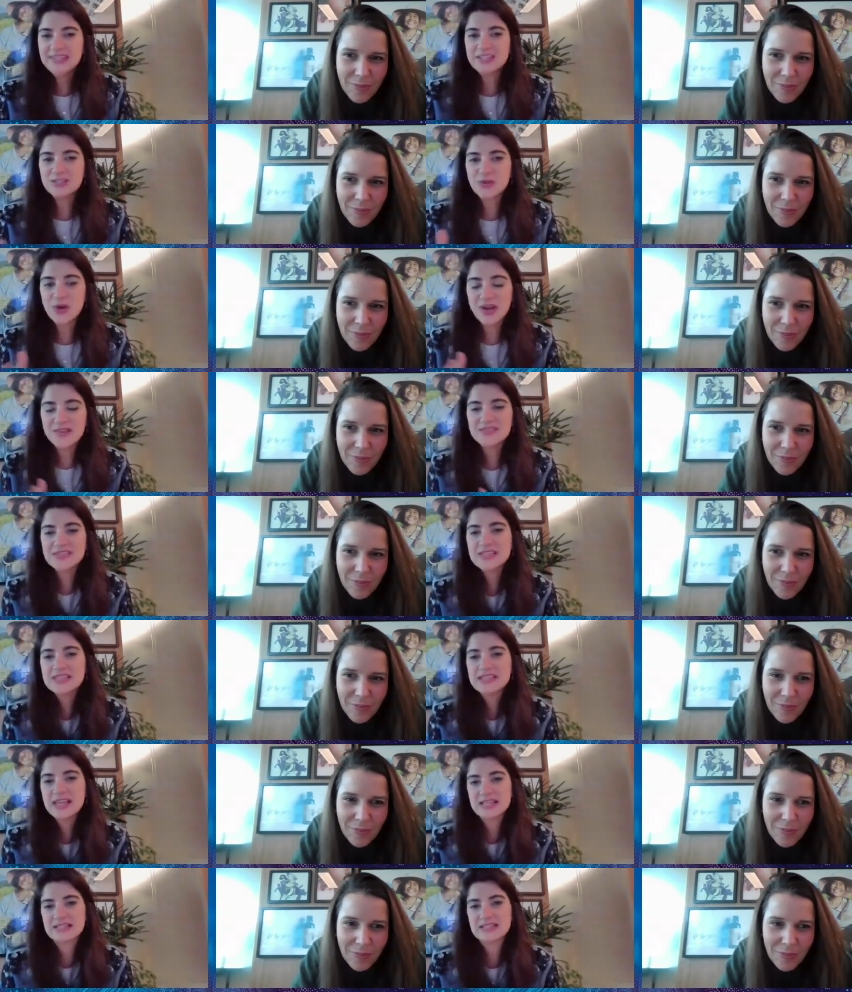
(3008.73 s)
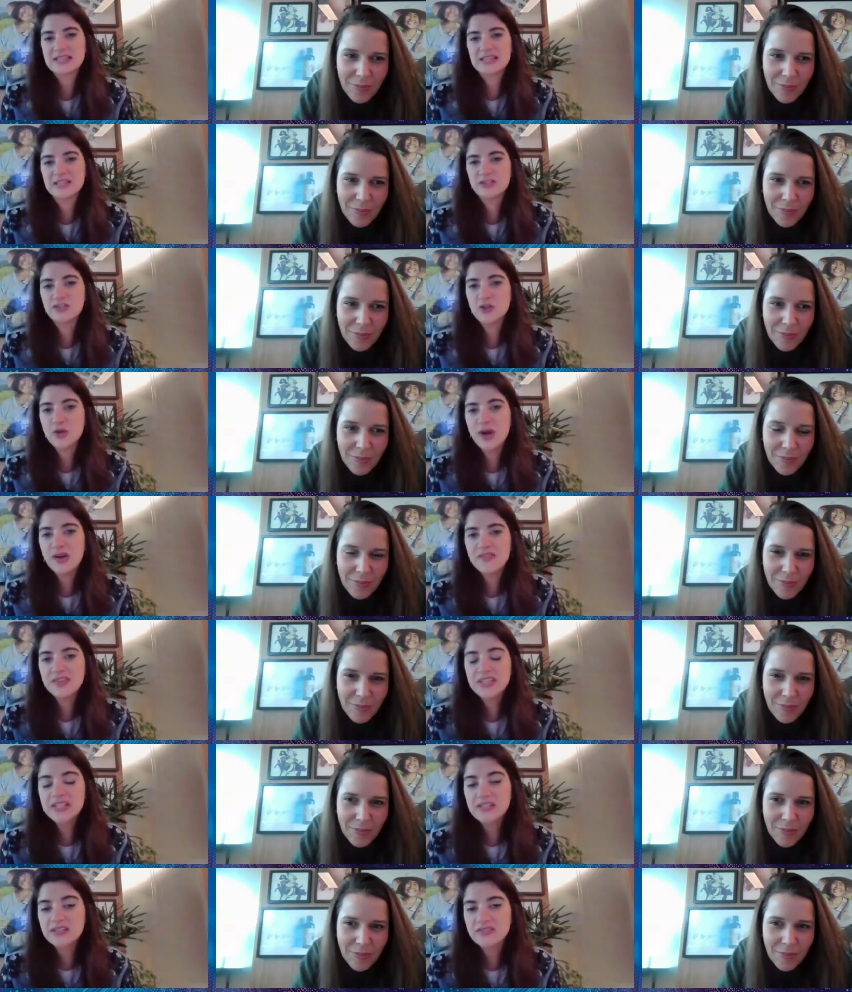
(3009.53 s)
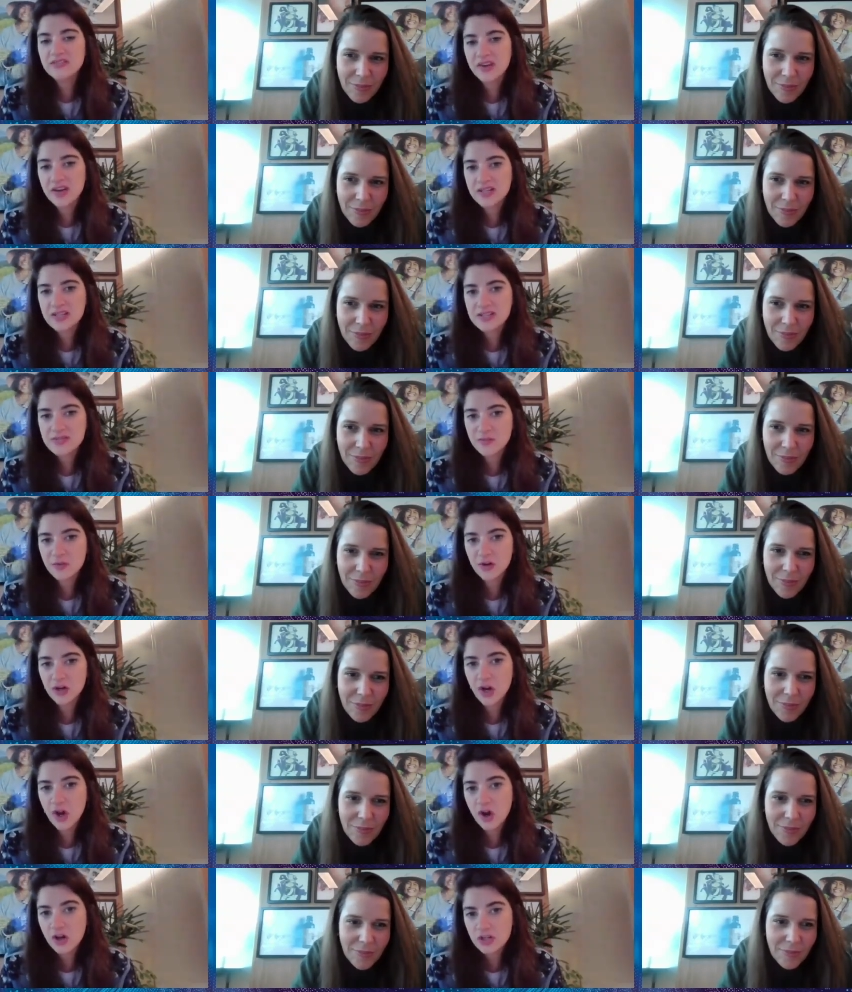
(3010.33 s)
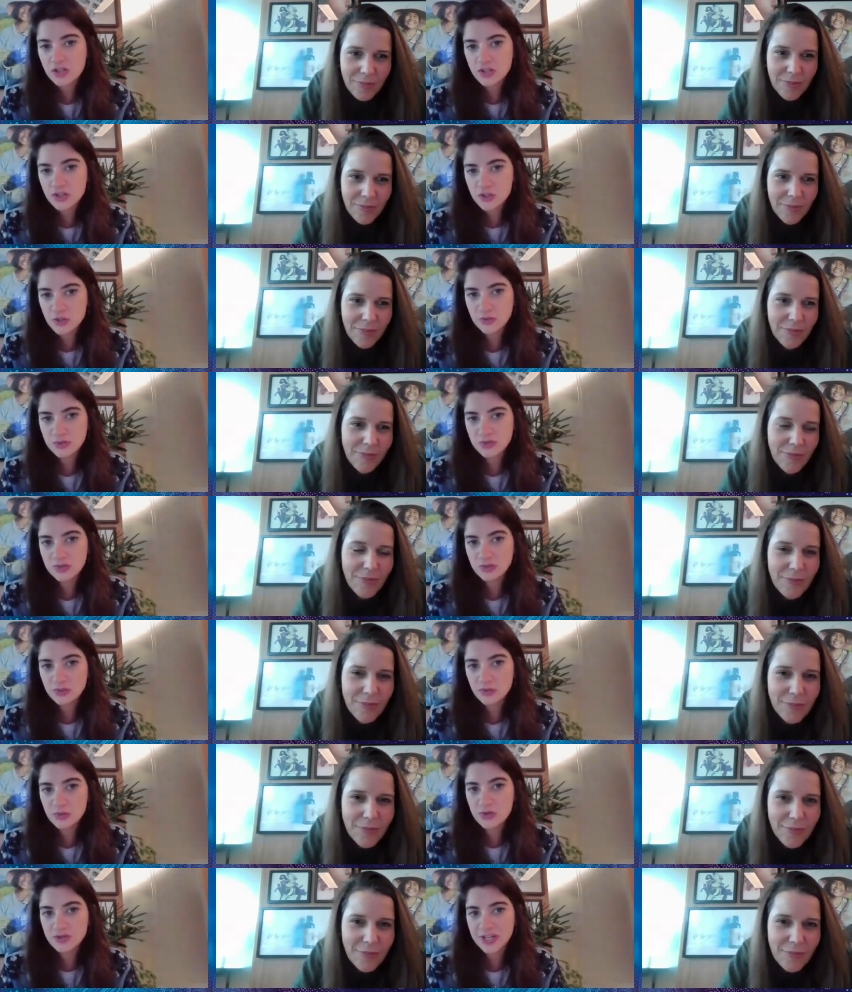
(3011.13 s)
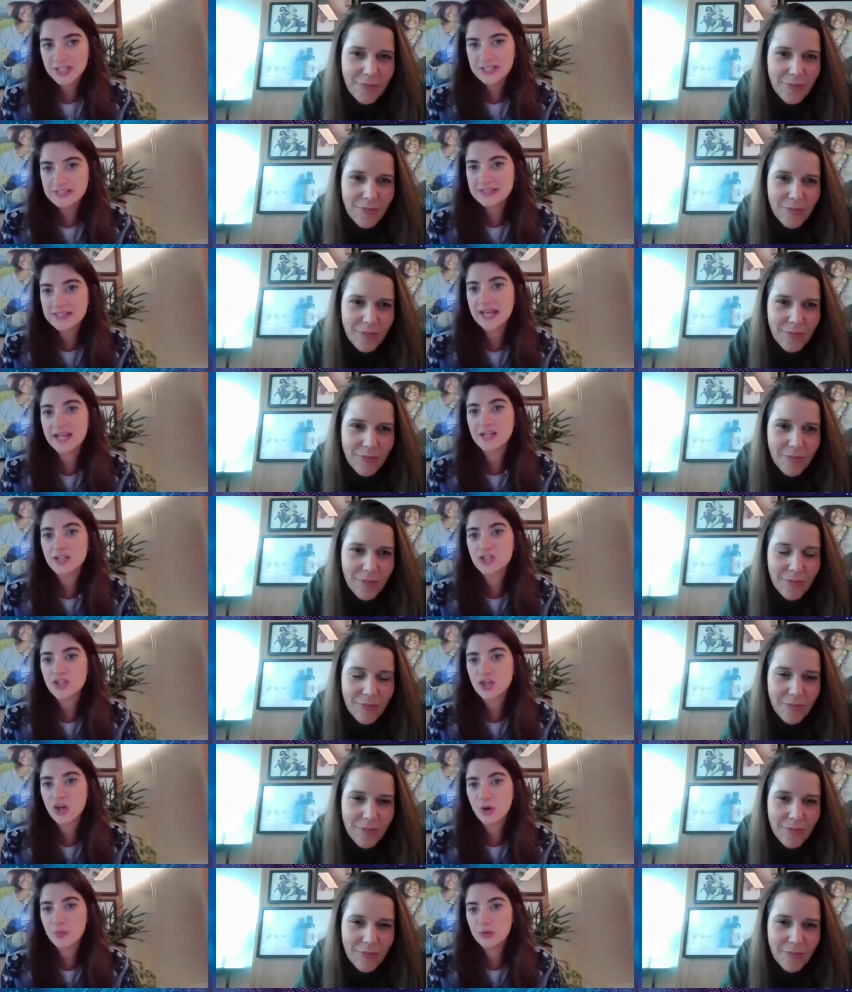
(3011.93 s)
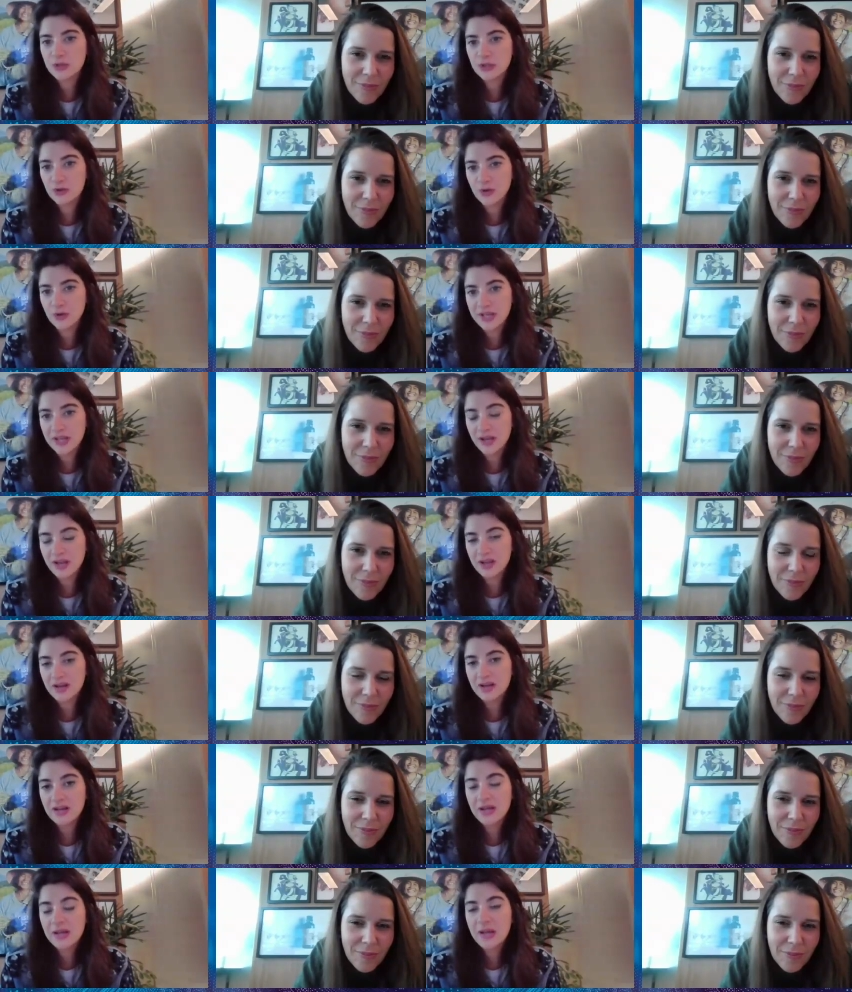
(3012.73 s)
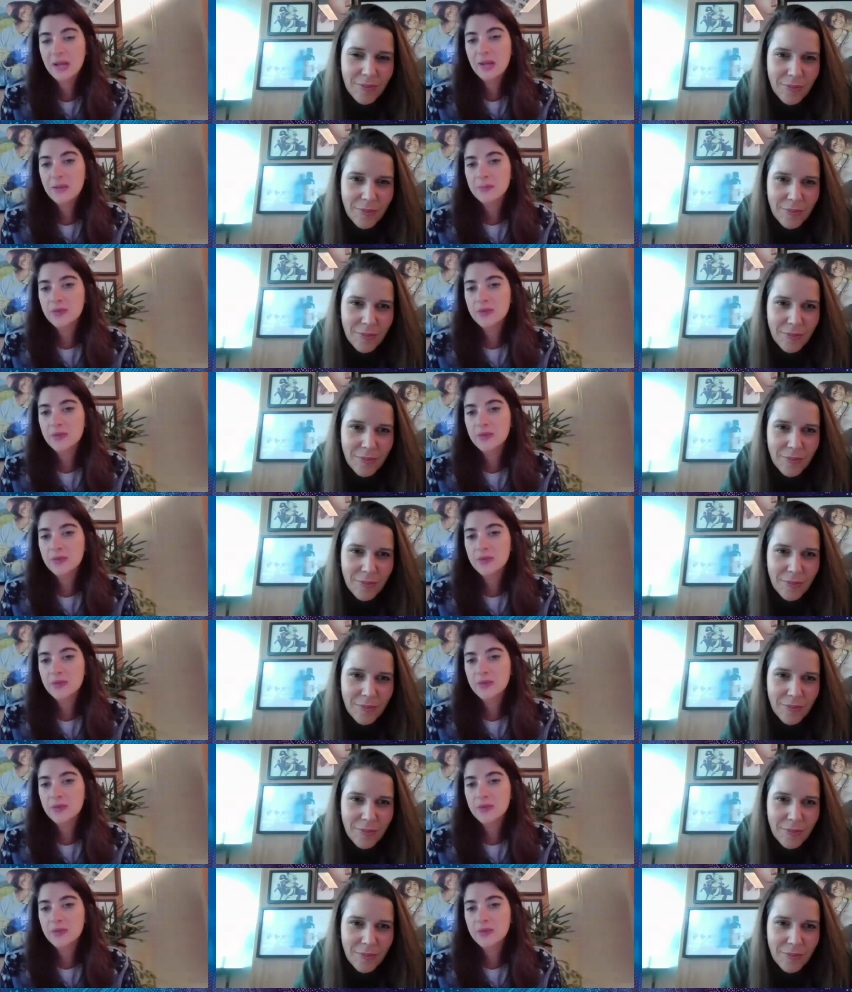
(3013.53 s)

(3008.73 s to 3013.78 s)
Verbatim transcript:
Speaker 1: So Hafsa is asking, do you have any advice for a college student who's trying to get a job with L'Oréal,